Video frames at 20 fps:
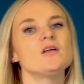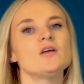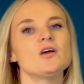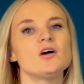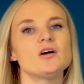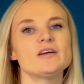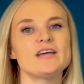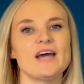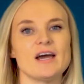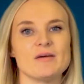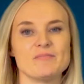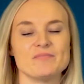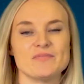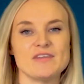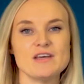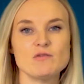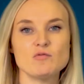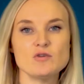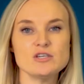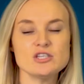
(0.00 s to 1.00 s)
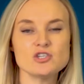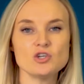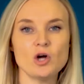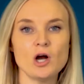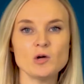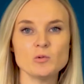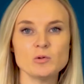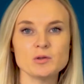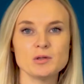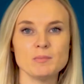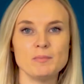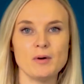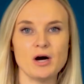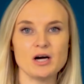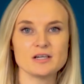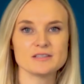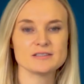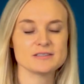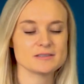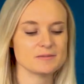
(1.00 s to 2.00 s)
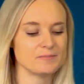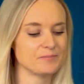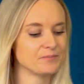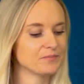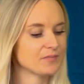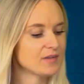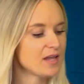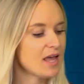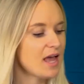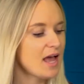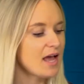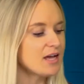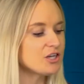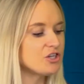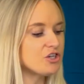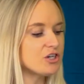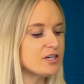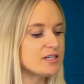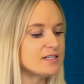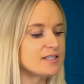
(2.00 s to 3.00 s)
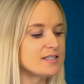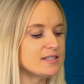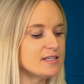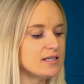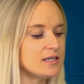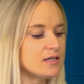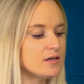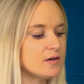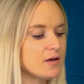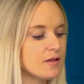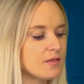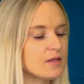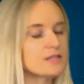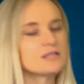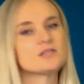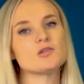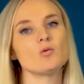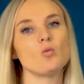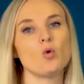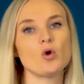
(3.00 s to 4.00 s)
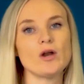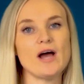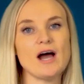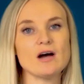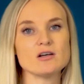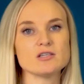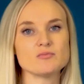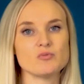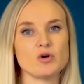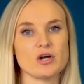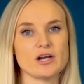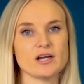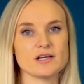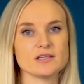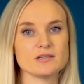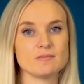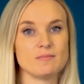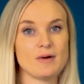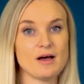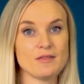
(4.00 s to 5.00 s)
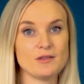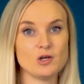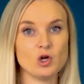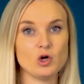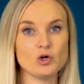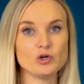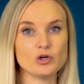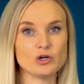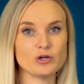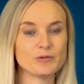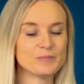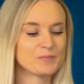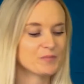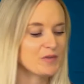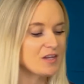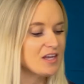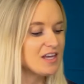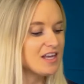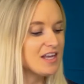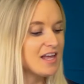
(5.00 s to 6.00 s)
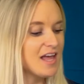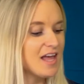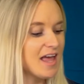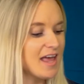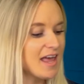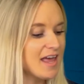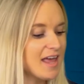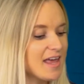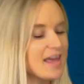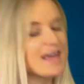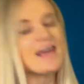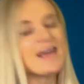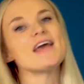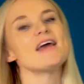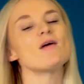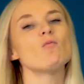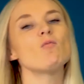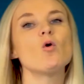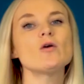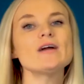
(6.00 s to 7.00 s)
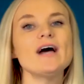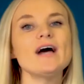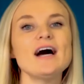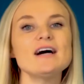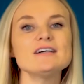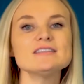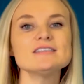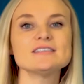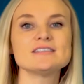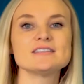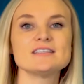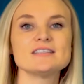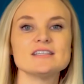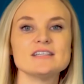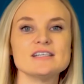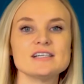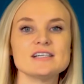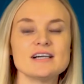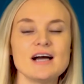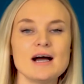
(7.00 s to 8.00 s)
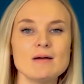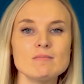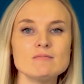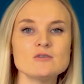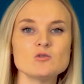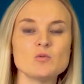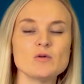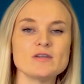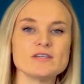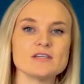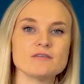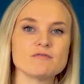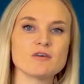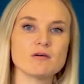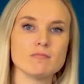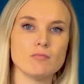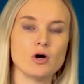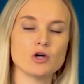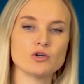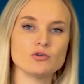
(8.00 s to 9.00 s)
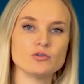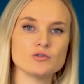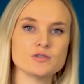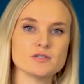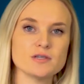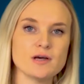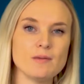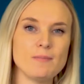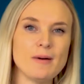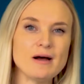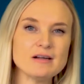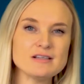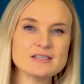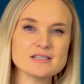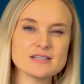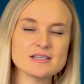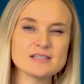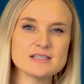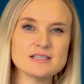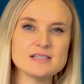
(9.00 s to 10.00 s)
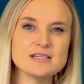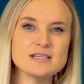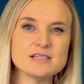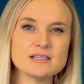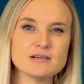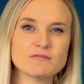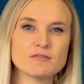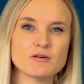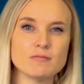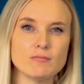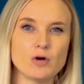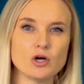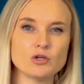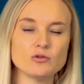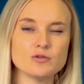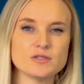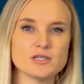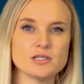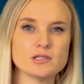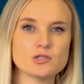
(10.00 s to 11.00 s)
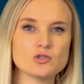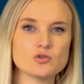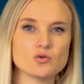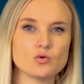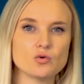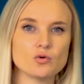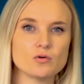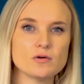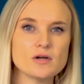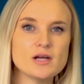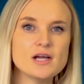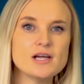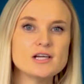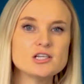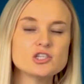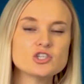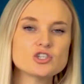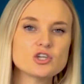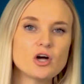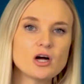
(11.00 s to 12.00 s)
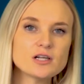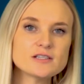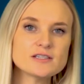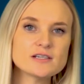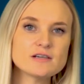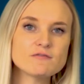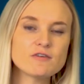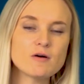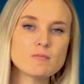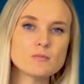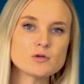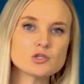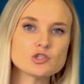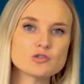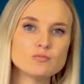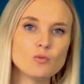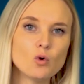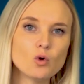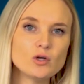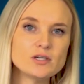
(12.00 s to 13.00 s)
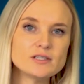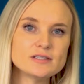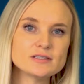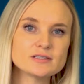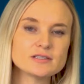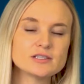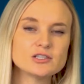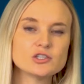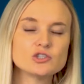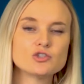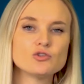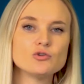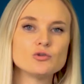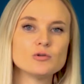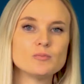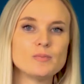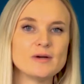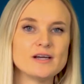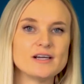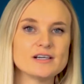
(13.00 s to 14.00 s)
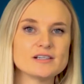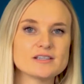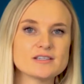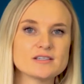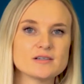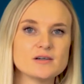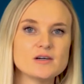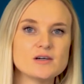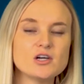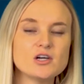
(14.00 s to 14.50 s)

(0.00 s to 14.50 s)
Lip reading: Okay, if we start with the box, as you can see, this is a Waterhouse product by the logo. Waterhouse comes with different models, about 16 different models in store, starting from the smallest to the biggest.